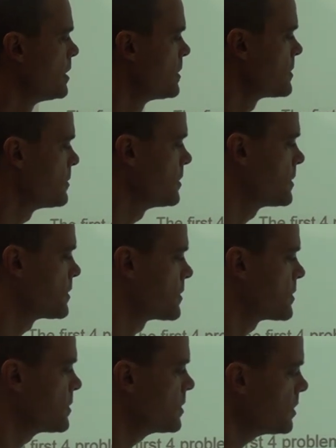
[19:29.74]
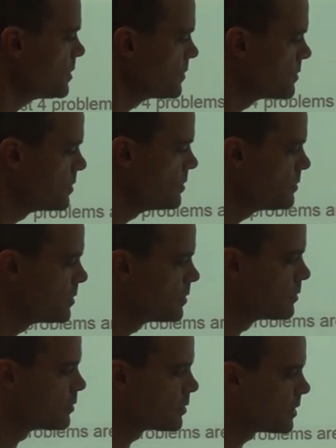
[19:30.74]
So these are still due to
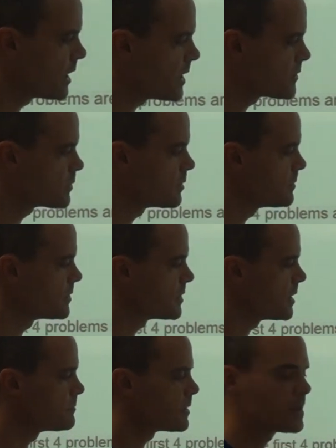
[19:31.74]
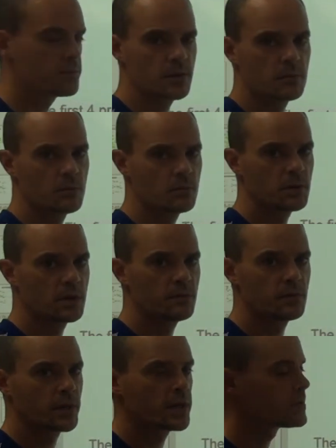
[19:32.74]
Google Classroom the same times they would be if
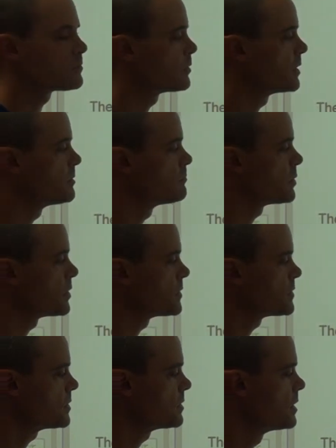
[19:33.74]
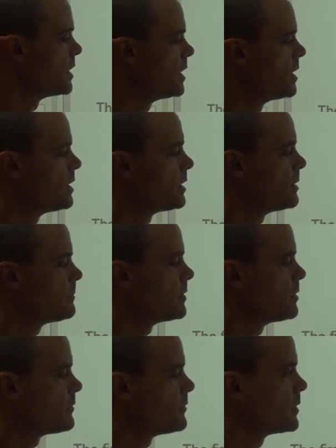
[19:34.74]
you guys were in person. Let me
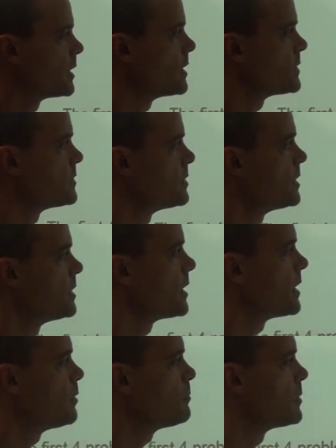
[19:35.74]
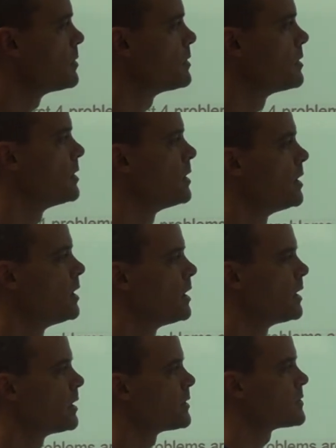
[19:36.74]
know if you guys need help,
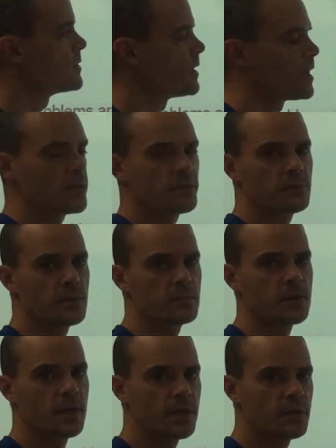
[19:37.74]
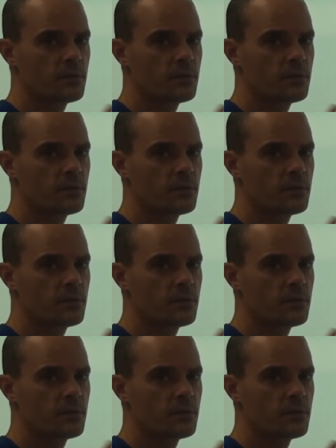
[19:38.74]
and I'll see you on the flip side.